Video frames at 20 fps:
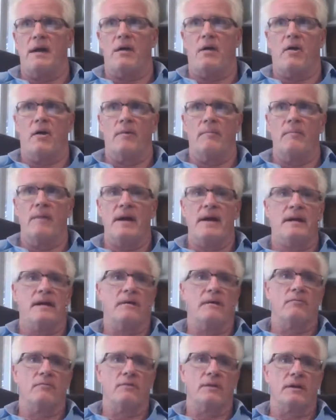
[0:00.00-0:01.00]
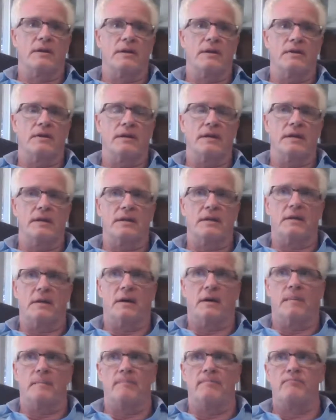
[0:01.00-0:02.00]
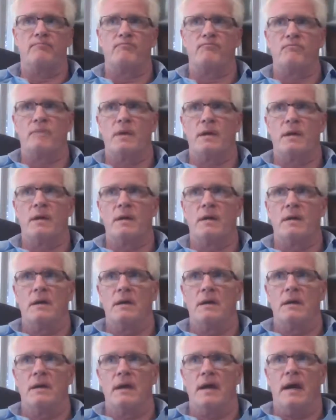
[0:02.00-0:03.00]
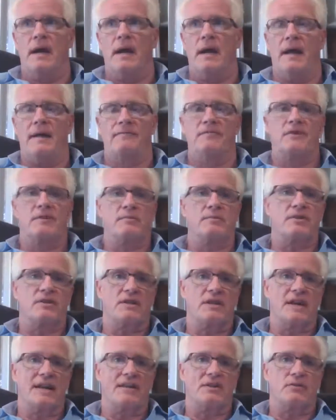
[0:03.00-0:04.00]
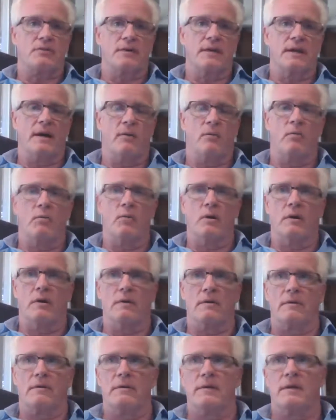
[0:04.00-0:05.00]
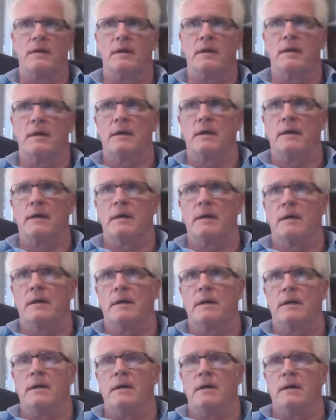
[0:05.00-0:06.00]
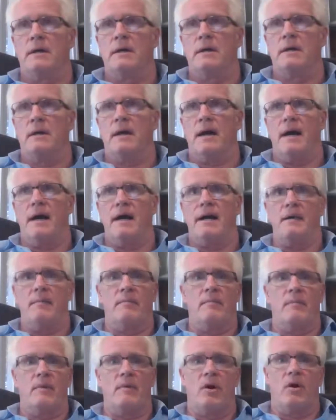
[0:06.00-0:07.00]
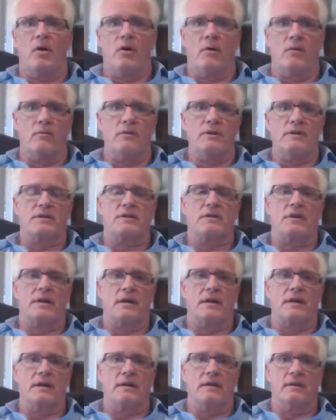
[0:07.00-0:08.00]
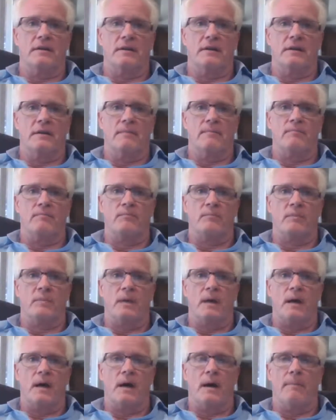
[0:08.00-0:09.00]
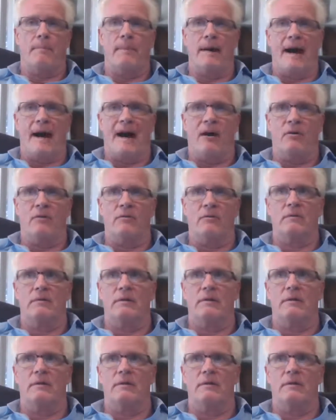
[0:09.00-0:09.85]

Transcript: are making really good income and have substantial net worth, I am always talking to them about